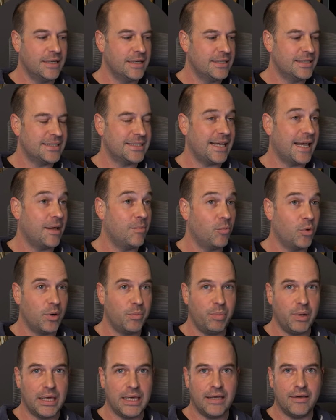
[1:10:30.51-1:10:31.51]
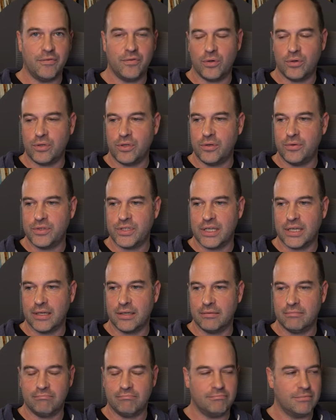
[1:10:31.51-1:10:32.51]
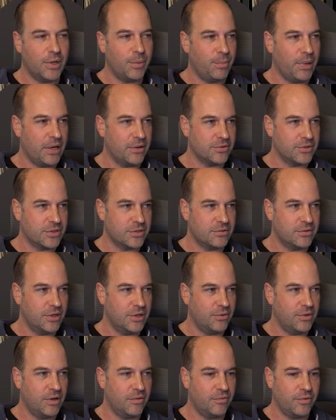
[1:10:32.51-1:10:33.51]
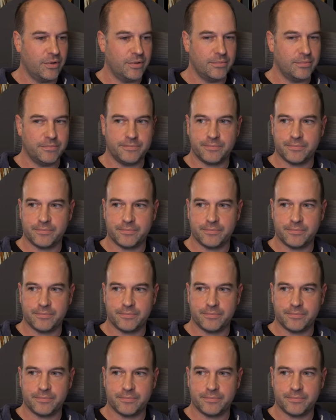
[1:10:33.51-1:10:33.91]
Same would be if you're using a mouse, no different.